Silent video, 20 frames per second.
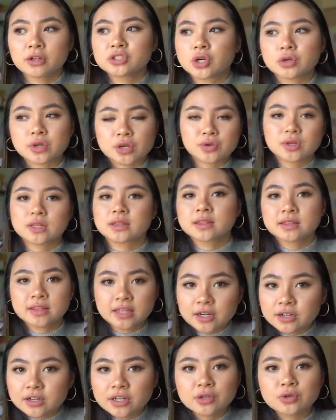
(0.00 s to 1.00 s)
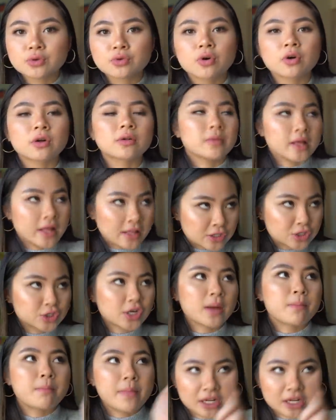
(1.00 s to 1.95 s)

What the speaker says: not joking, you can literally Google Instagram